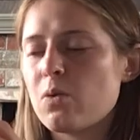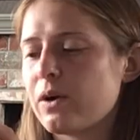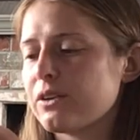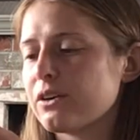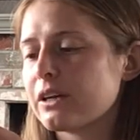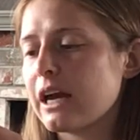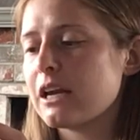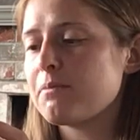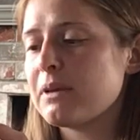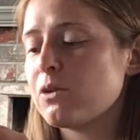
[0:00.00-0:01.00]
where they're going
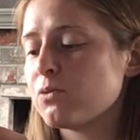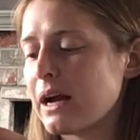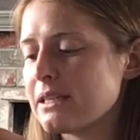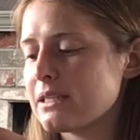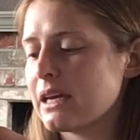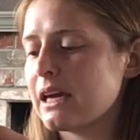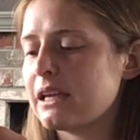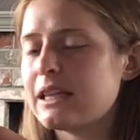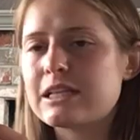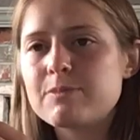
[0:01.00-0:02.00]
to be resting in,
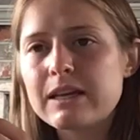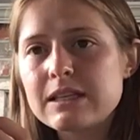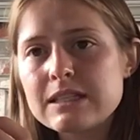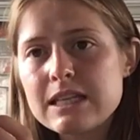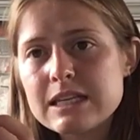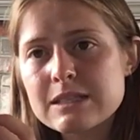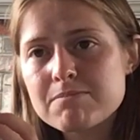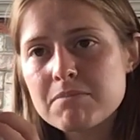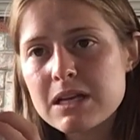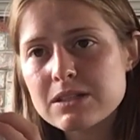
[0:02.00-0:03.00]
and that's because this
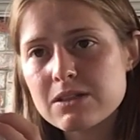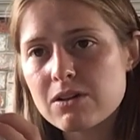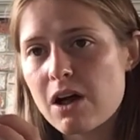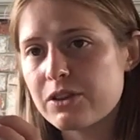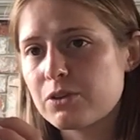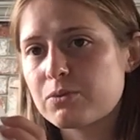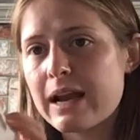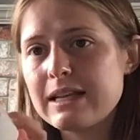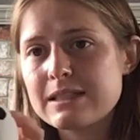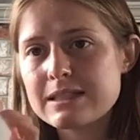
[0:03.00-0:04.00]
muscle on the
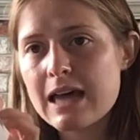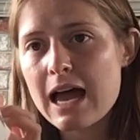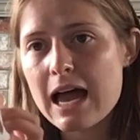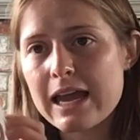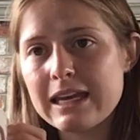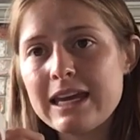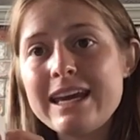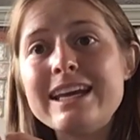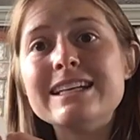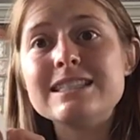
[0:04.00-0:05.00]
right side
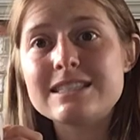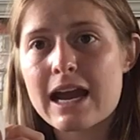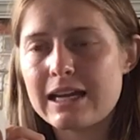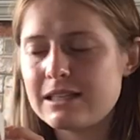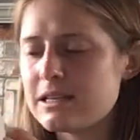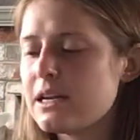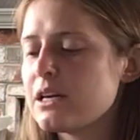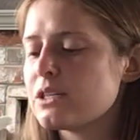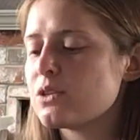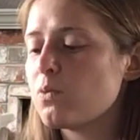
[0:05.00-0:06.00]
is tight.
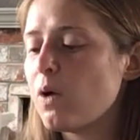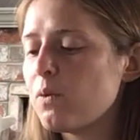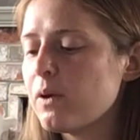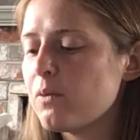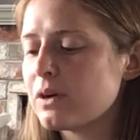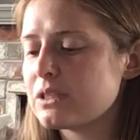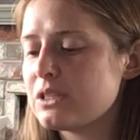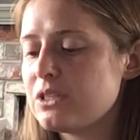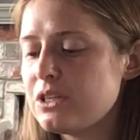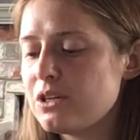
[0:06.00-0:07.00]
So what we want to
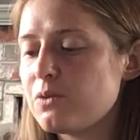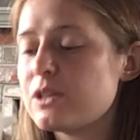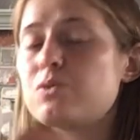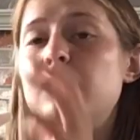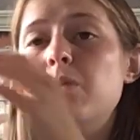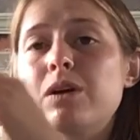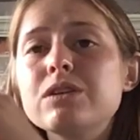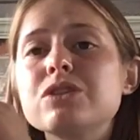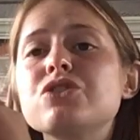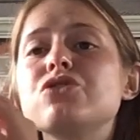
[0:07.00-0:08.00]
do is we want
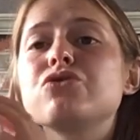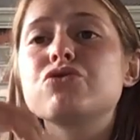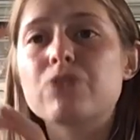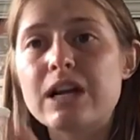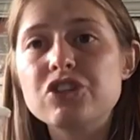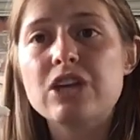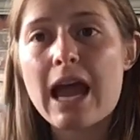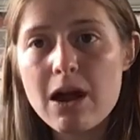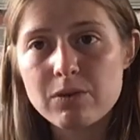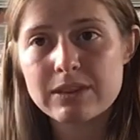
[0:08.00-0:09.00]
to stretch
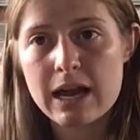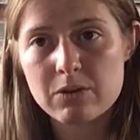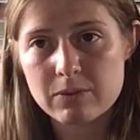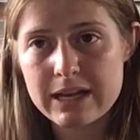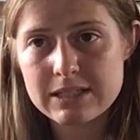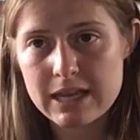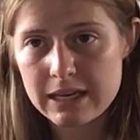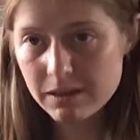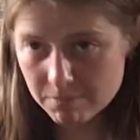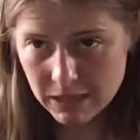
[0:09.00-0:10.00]
out that
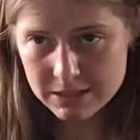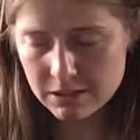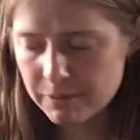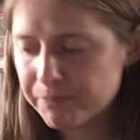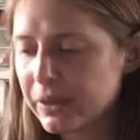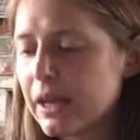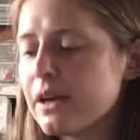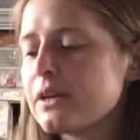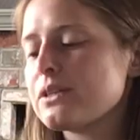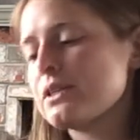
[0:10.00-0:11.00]
right-sided muscle.
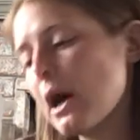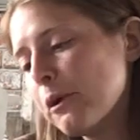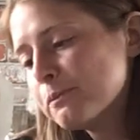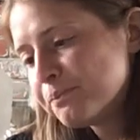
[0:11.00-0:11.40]
So